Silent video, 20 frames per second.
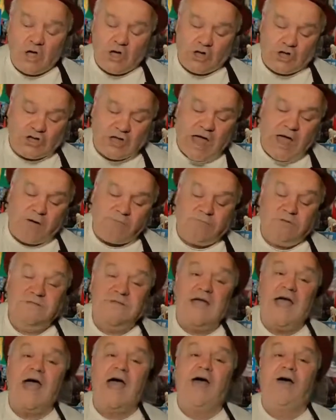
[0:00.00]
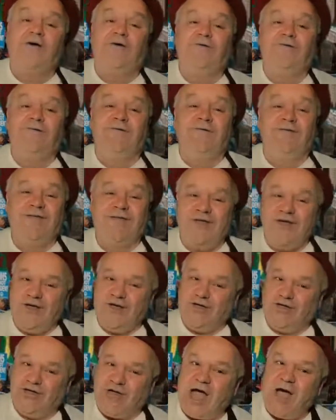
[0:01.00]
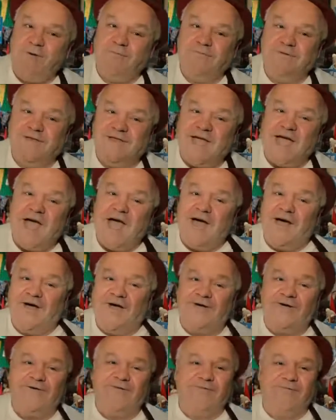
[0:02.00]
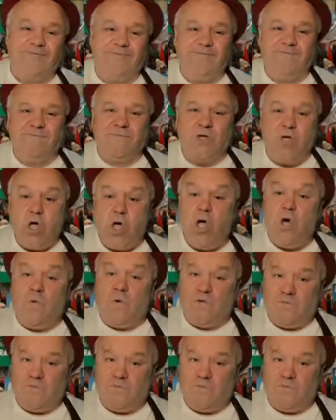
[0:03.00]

Shout 'em down, shout 'em down.